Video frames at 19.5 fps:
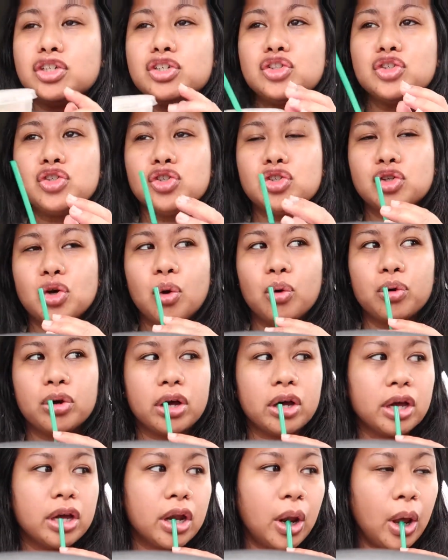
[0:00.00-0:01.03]
It's so
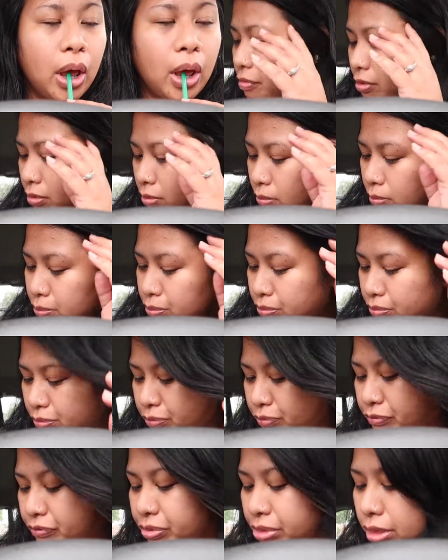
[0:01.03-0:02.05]
good
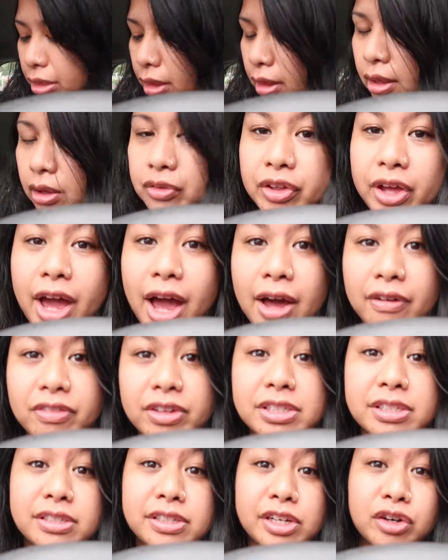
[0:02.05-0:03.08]
they have
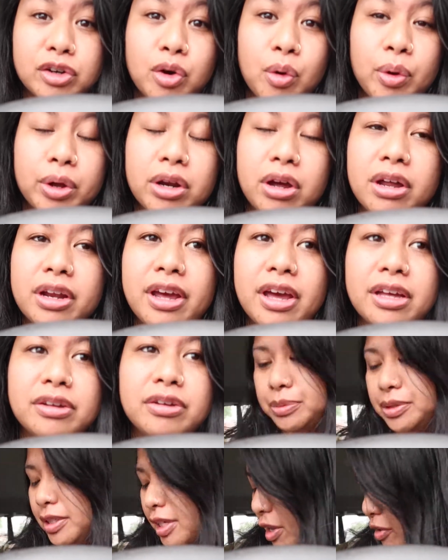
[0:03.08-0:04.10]
this deal going on at
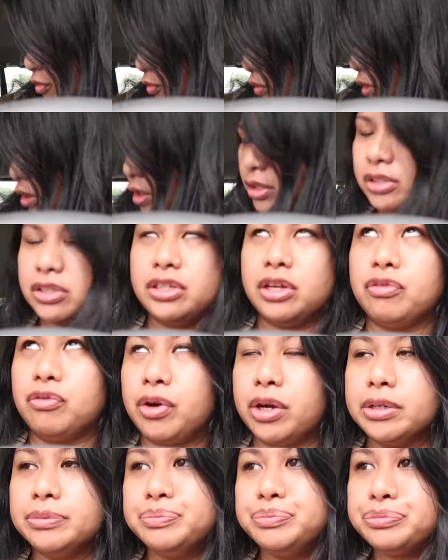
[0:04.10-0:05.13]
Safe, at
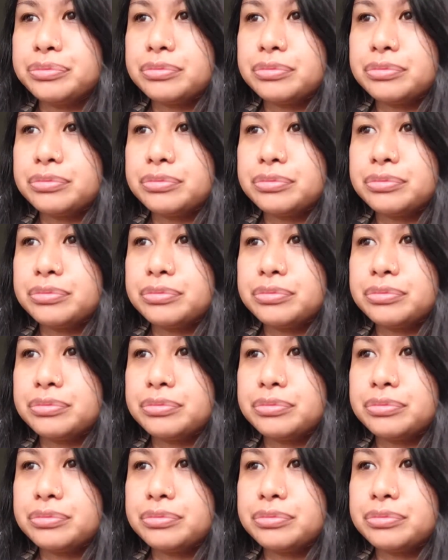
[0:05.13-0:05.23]
Safeway,